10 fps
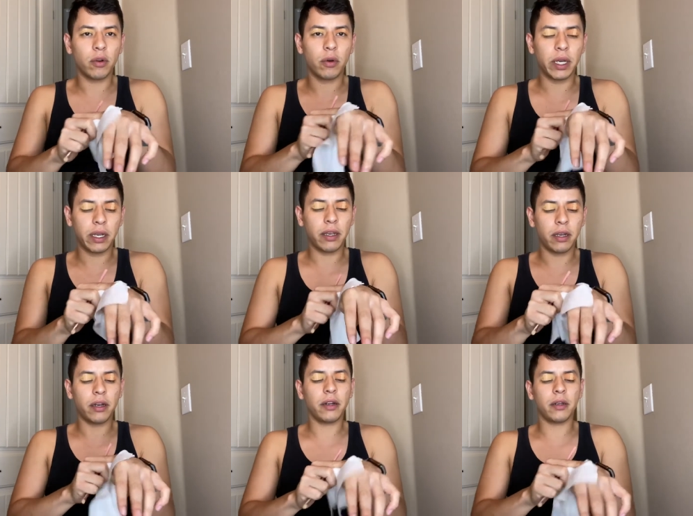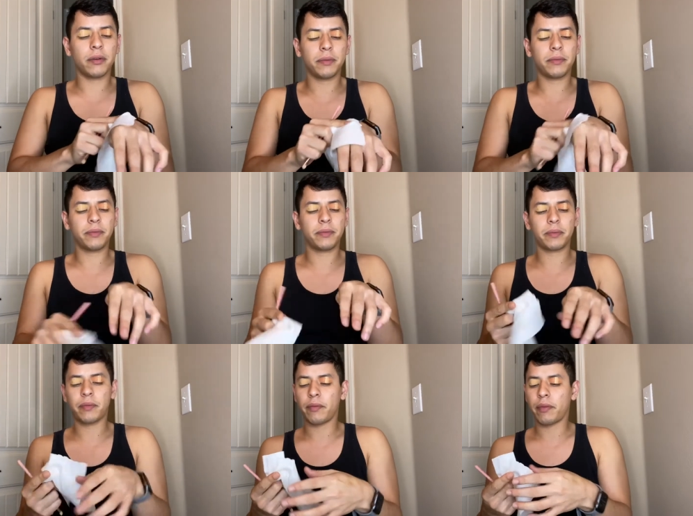quick here.
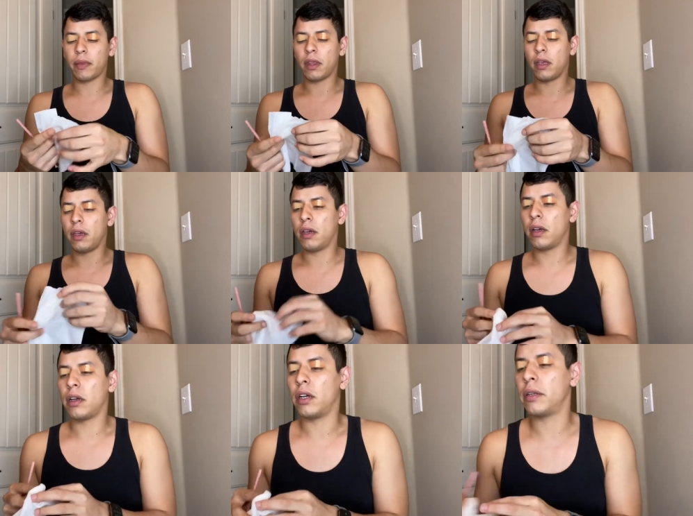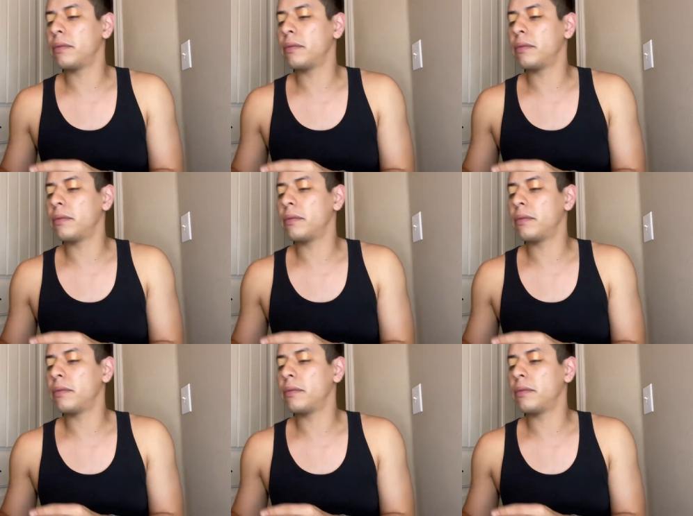Good.